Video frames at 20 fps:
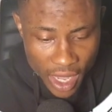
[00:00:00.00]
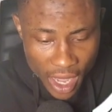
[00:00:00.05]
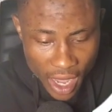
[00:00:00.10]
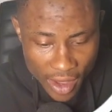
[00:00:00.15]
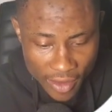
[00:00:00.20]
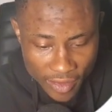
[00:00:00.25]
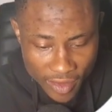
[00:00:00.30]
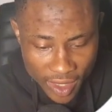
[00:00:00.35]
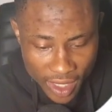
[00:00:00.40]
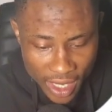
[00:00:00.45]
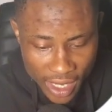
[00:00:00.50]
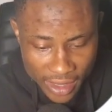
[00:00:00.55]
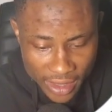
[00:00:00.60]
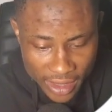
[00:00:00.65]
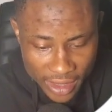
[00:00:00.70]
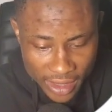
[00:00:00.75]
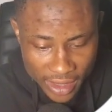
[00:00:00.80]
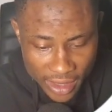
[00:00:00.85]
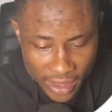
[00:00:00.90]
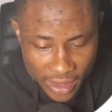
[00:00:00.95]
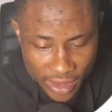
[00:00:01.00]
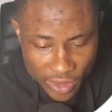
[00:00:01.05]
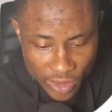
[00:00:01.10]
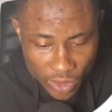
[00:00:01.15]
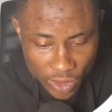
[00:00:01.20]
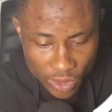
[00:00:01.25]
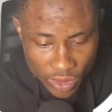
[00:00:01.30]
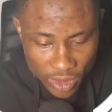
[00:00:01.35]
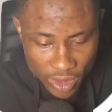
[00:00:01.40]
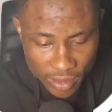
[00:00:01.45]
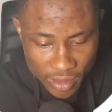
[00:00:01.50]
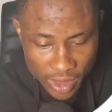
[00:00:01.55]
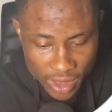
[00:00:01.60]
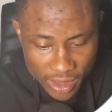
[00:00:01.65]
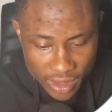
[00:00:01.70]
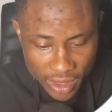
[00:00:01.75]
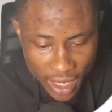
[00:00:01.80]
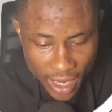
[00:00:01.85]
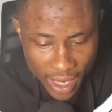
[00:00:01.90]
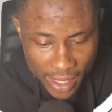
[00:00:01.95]
After the
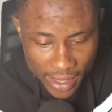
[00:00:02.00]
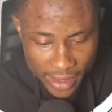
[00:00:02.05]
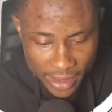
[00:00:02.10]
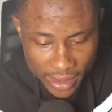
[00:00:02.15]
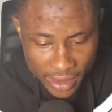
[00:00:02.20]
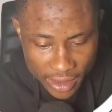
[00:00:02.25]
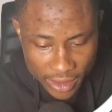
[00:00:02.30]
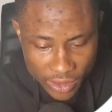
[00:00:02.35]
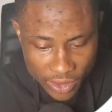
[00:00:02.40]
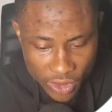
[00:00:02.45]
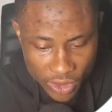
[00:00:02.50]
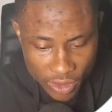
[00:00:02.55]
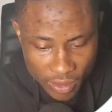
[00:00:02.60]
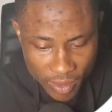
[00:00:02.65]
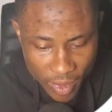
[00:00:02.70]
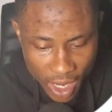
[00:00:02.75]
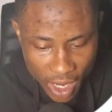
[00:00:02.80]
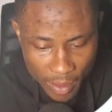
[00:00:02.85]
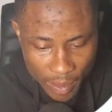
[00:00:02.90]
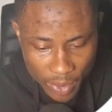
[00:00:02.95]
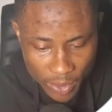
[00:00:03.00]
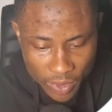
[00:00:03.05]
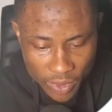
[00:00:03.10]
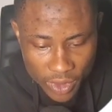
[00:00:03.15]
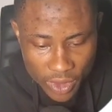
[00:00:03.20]
tokenemics guide, roadmap,